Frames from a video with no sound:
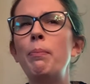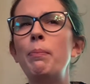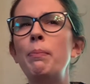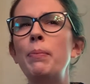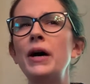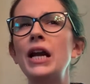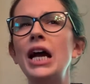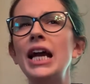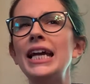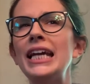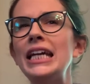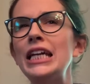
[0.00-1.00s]
But I
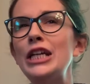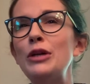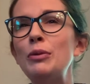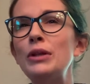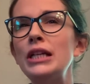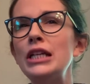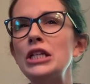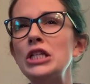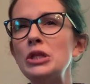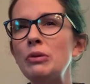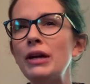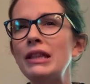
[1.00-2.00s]
equally
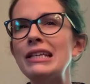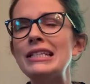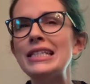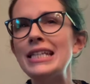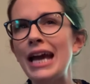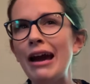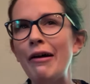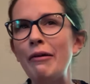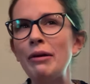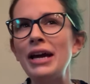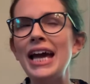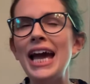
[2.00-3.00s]
enjoy this now.
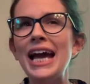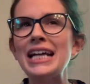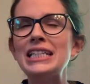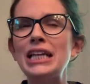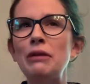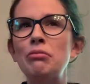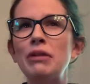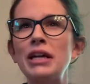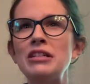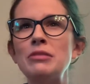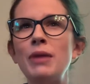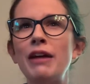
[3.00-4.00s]
As I've
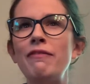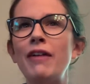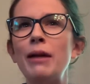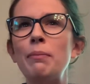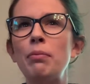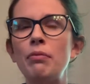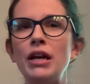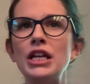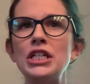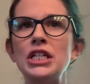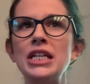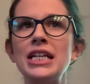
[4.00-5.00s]
raised my
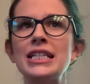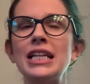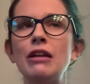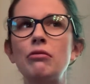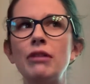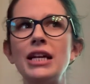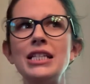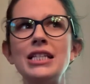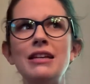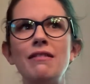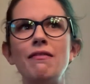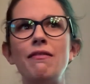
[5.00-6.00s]
vibration, as I raise the
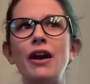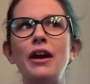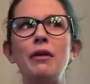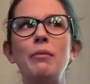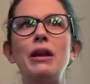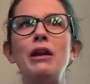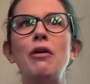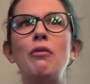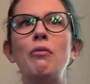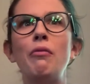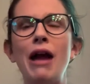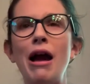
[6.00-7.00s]
environment
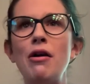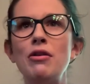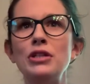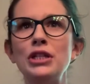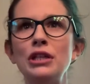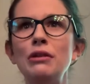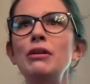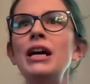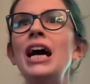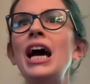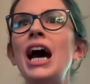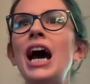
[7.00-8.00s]
around you,
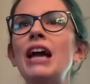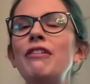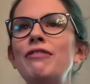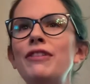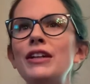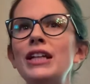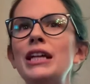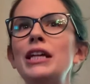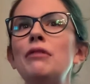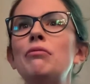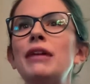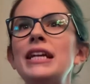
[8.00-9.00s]
I feel like
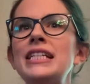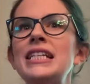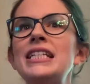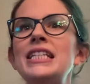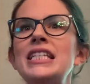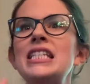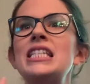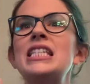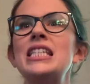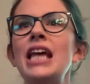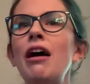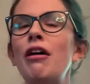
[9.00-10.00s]
it raises the
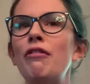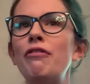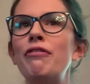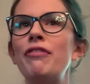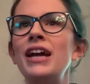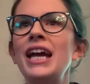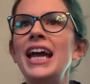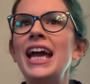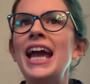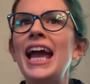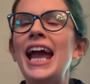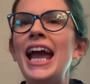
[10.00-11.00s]
self.
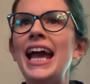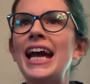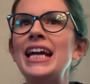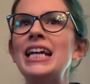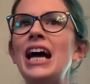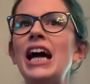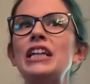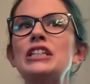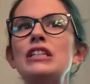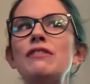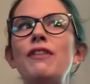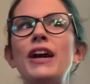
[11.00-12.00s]
And I
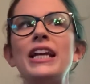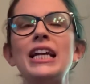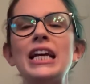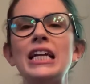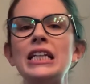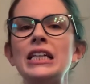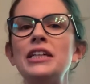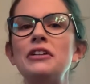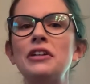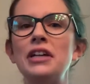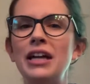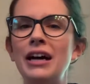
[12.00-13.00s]
just find a
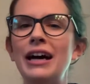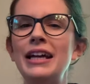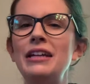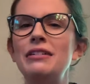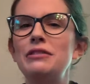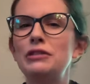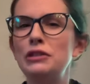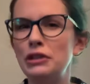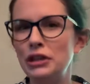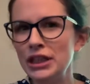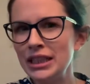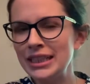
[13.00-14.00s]
cleaner cut
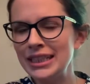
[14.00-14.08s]
look